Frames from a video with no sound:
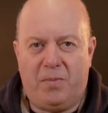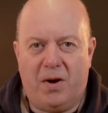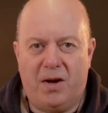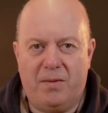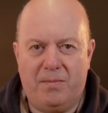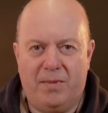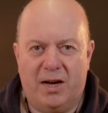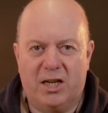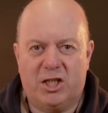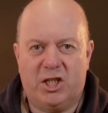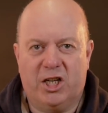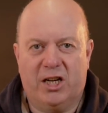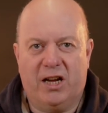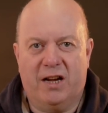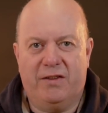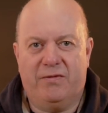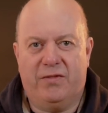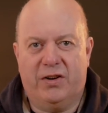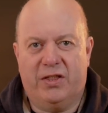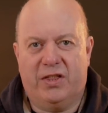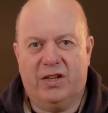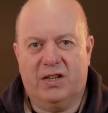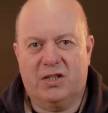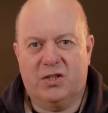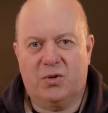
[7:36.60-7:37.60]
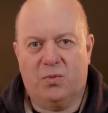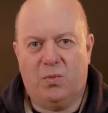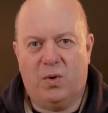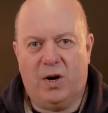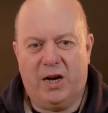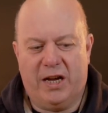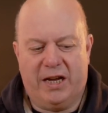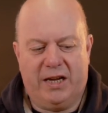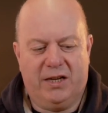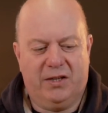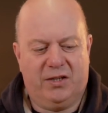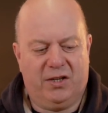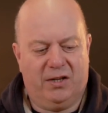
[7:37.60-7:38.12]
by magic, everything's
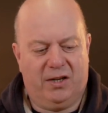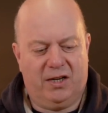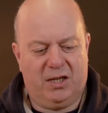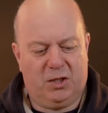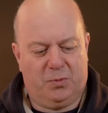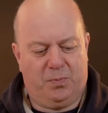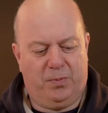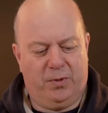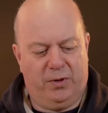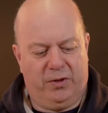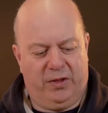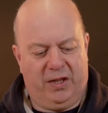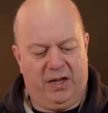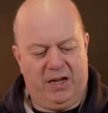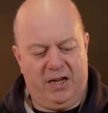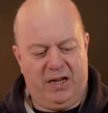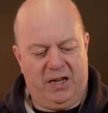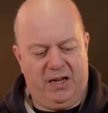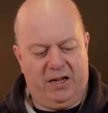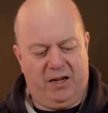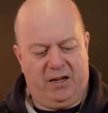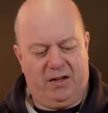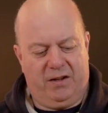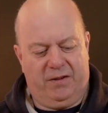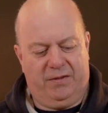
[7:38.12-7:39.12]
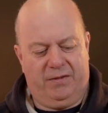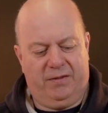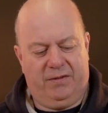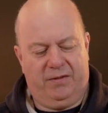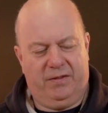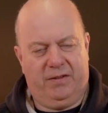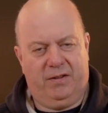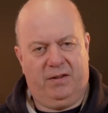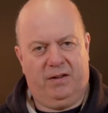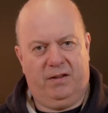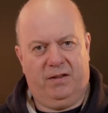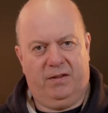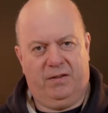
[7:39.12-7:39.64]
away. So let's put the,
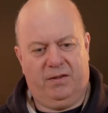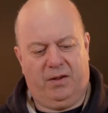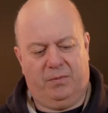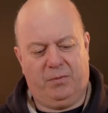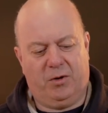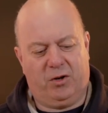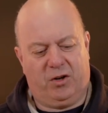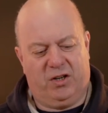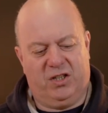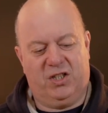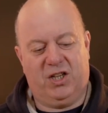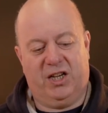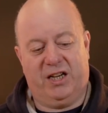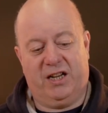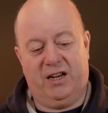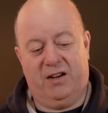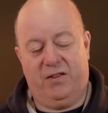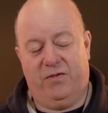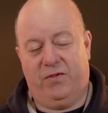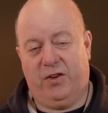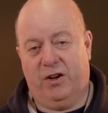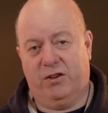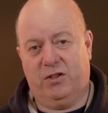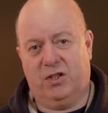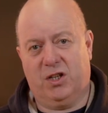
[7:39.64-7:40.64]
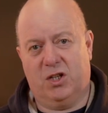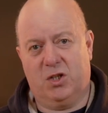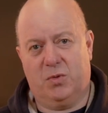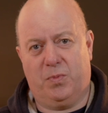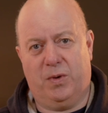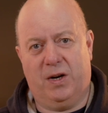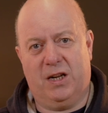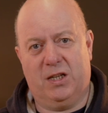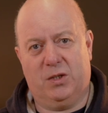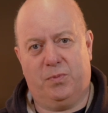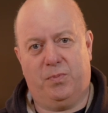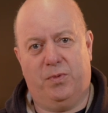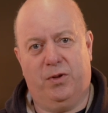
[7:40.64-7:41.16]
I'm not going to take any photos,
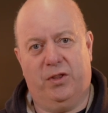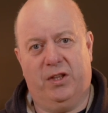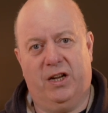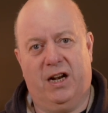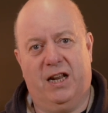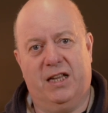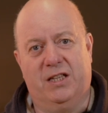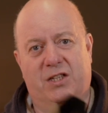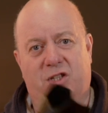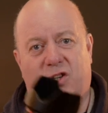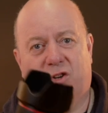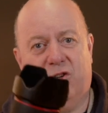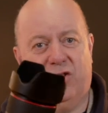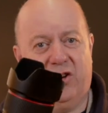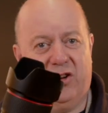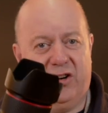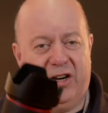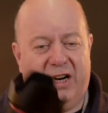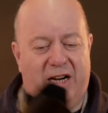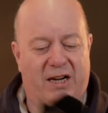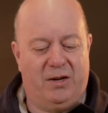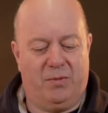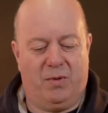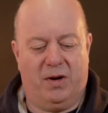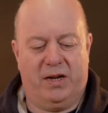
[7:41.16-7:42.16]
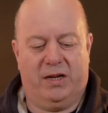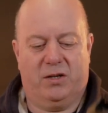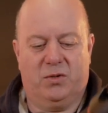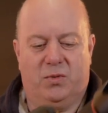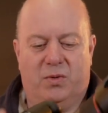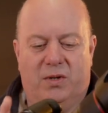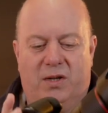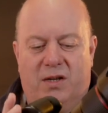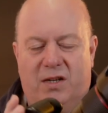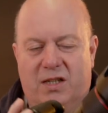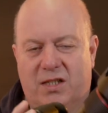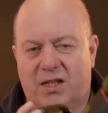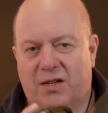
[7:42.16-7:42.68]
but let's put the lens hood on anyway, because
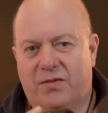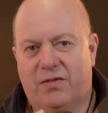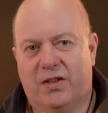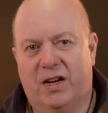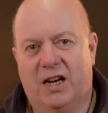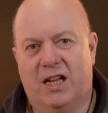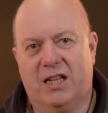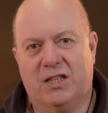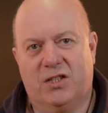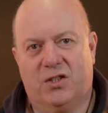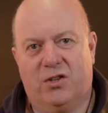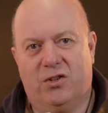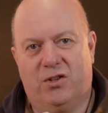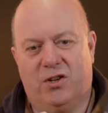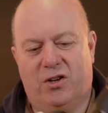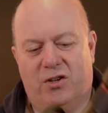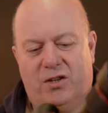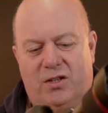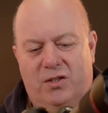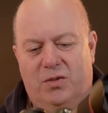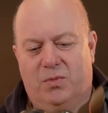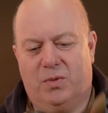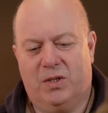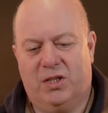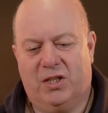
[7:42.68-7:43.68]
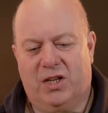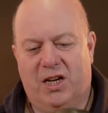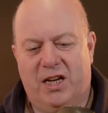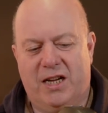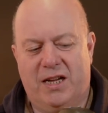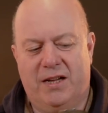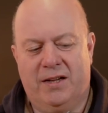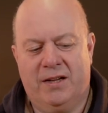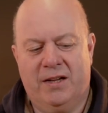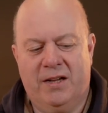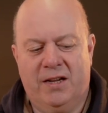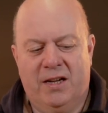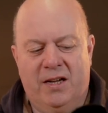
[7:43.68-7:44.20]
we like to have the lens hood on, as we
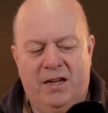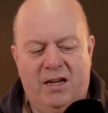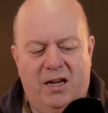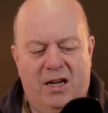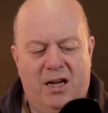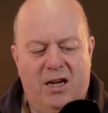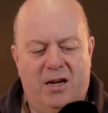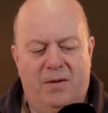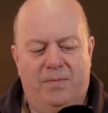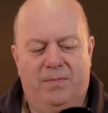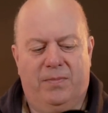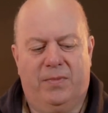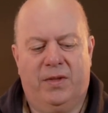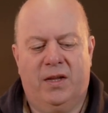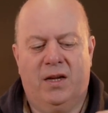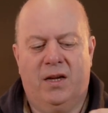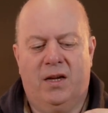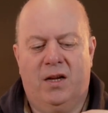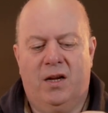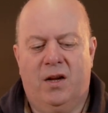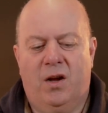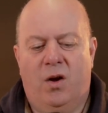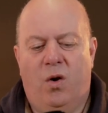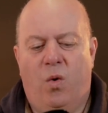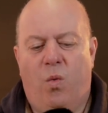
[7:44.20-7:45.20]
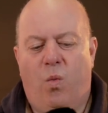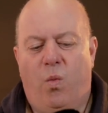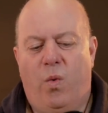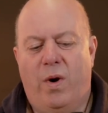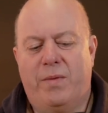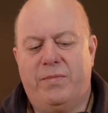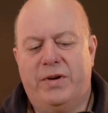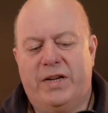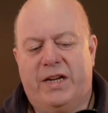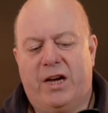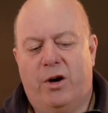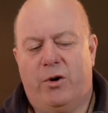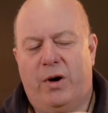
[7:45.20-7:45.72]
say.
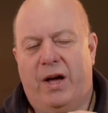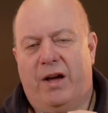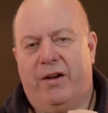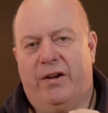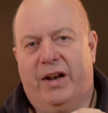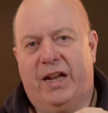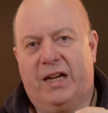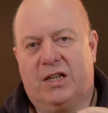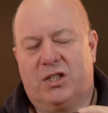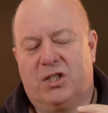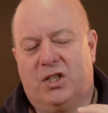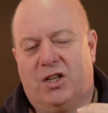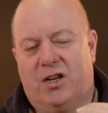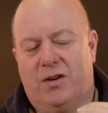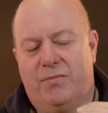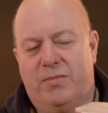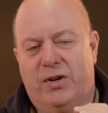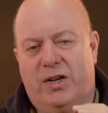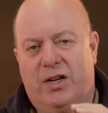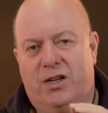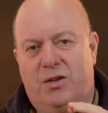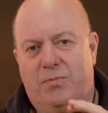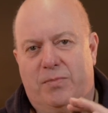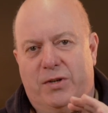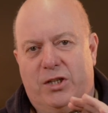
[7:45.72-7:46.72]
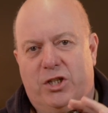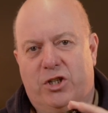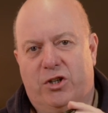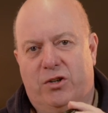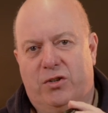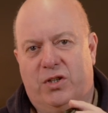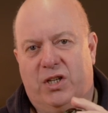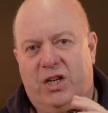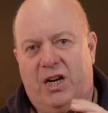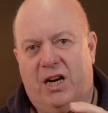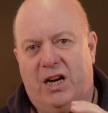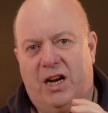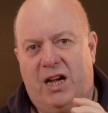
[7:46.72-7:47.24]
When we go out next time, we're going to be
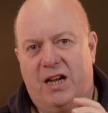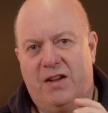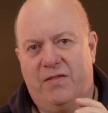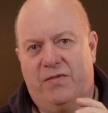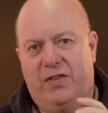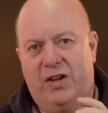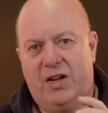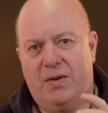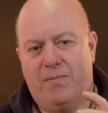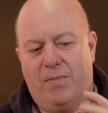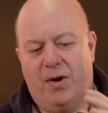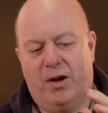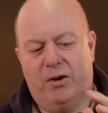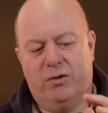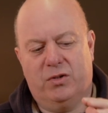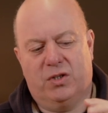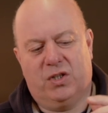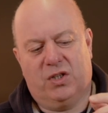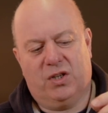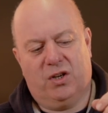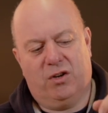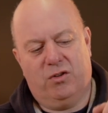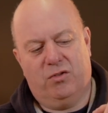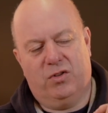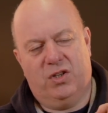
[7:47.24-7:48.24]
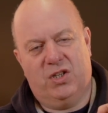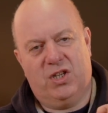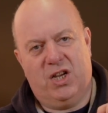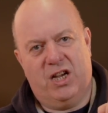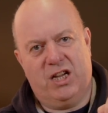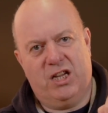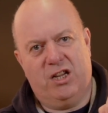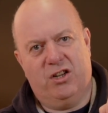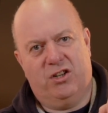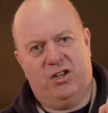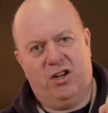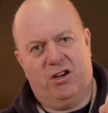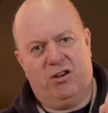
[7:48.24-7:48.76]
shooting in AV mode, so
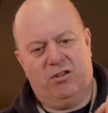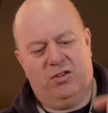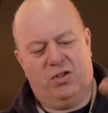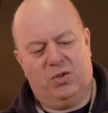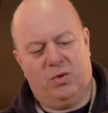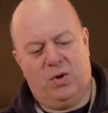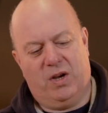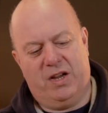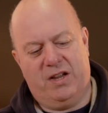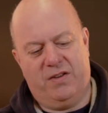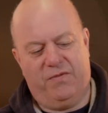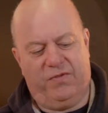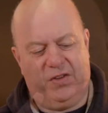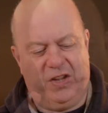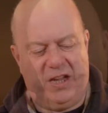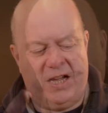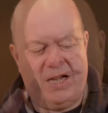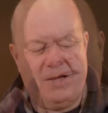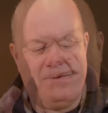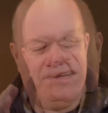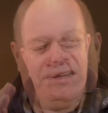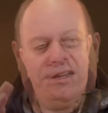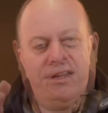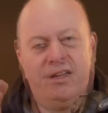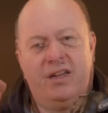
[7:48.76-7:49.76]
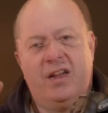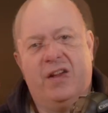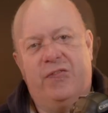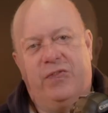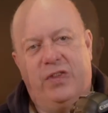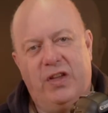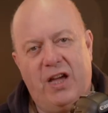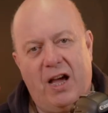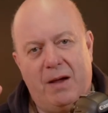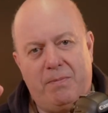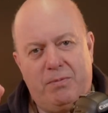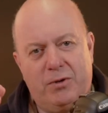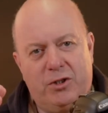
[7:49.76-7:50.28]
set your dial to AV. If
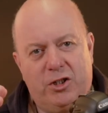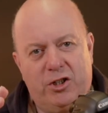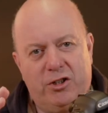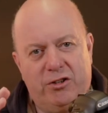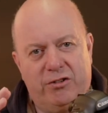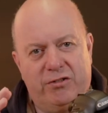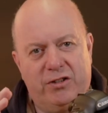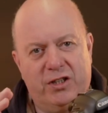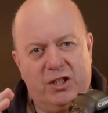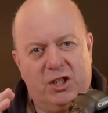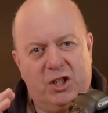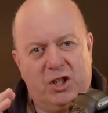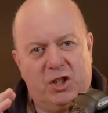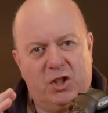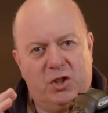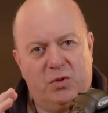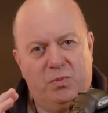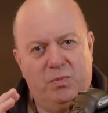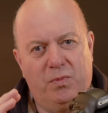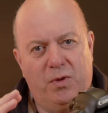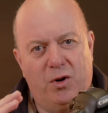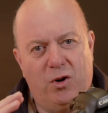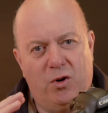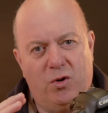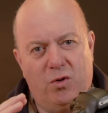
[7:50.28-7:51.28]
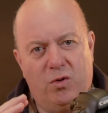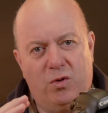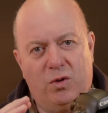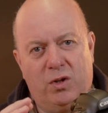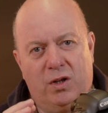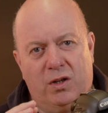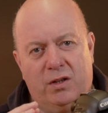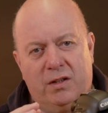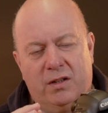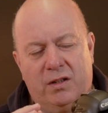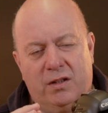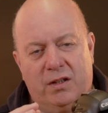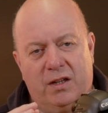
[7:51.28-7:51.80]
the aperture is small,
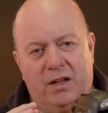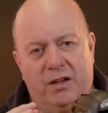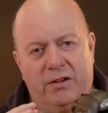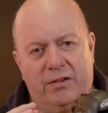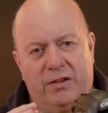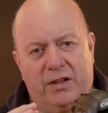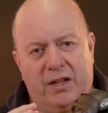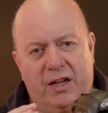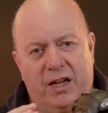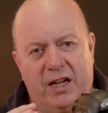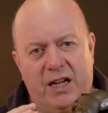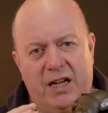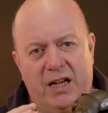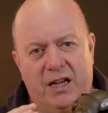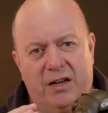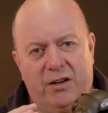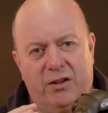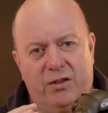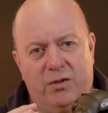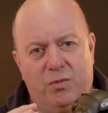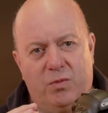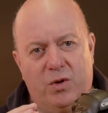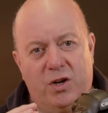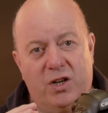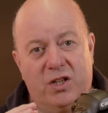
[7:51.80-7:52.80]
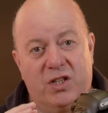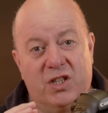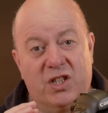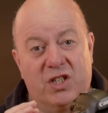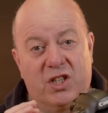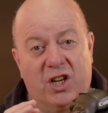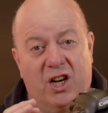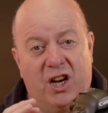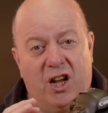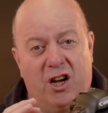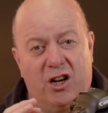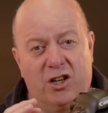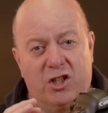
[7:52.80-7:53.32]
okay, in other words, it's
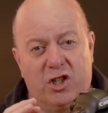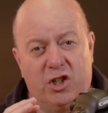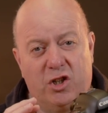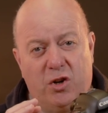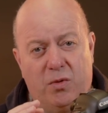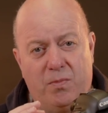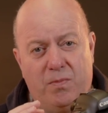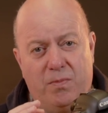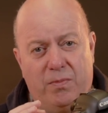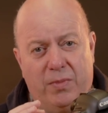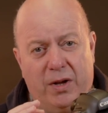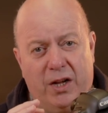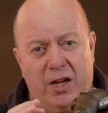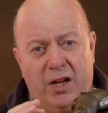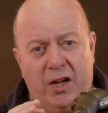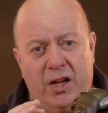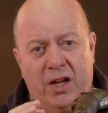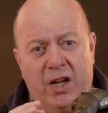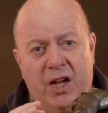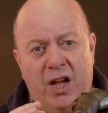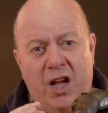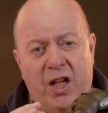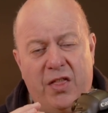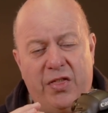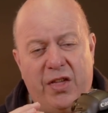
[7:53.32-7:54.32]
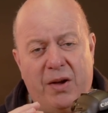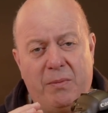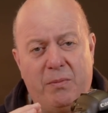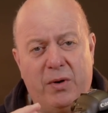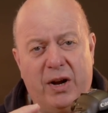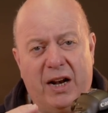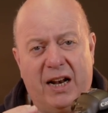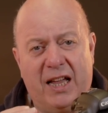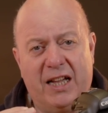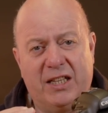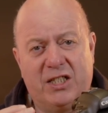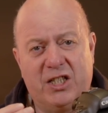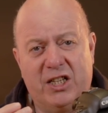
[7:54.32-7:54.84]
a large number, then
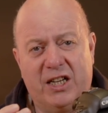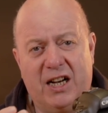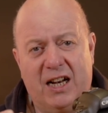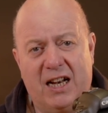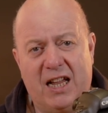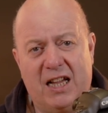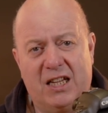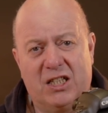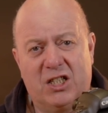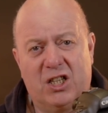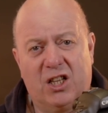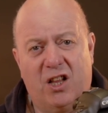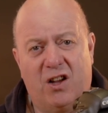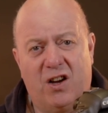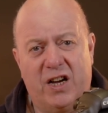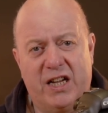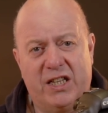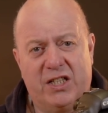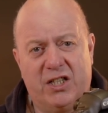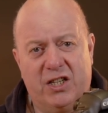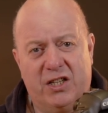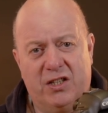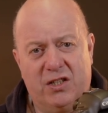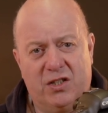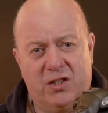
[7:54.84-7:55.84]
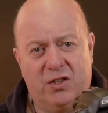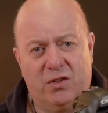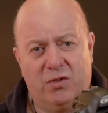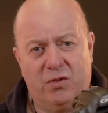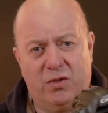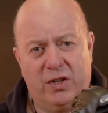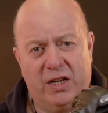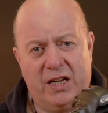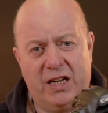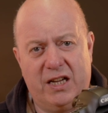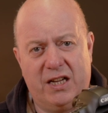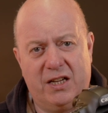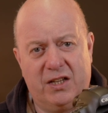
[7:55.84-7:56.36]
we're letting less light into
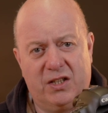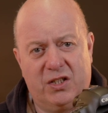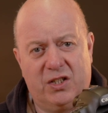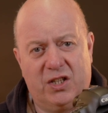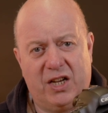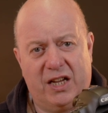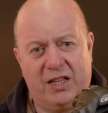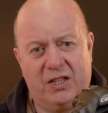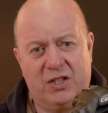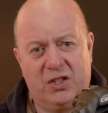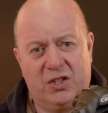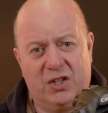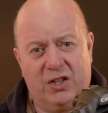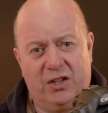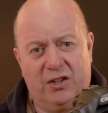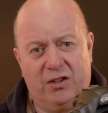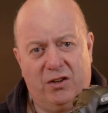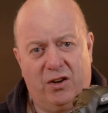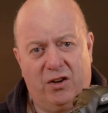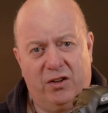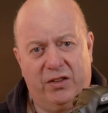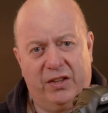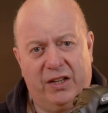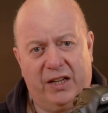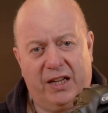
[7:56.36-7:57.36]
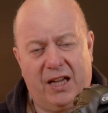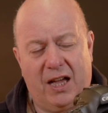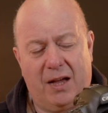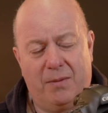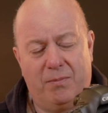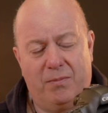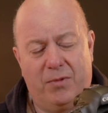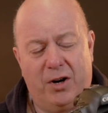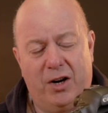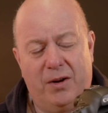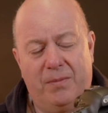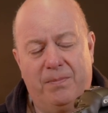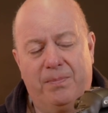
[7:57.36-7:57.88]
the sensor on the
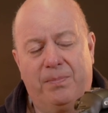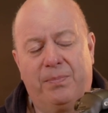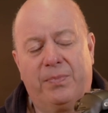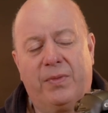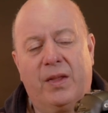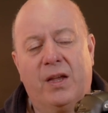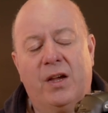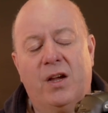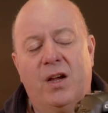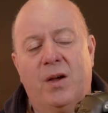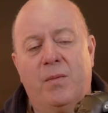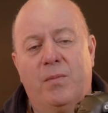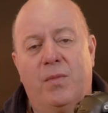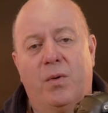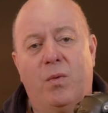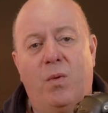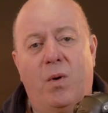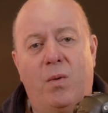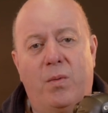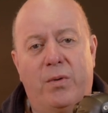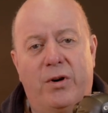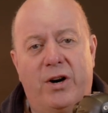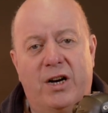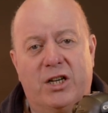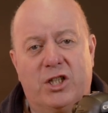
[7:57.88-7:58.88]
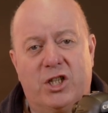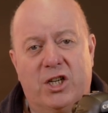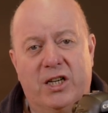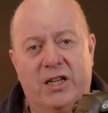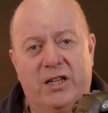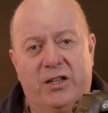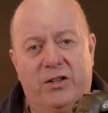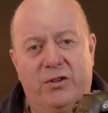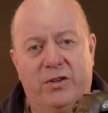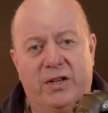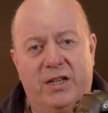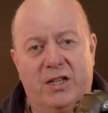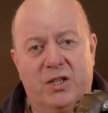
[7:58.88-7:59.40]
camera. But what we're actually
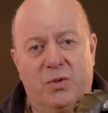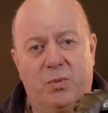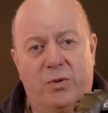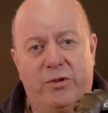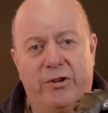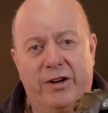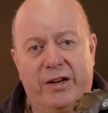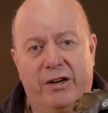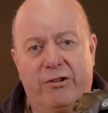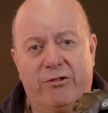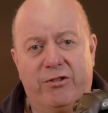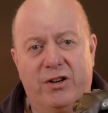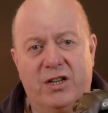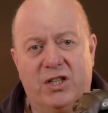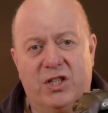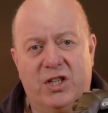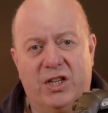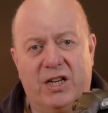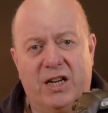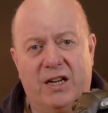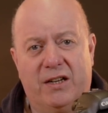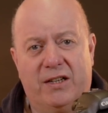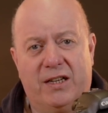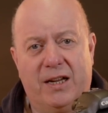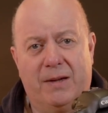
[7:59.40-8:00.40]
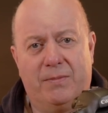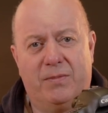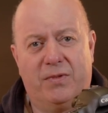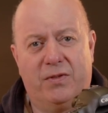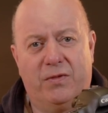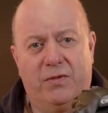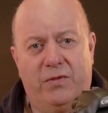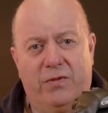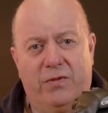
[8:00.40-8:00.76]
doing is we're increasing our depth of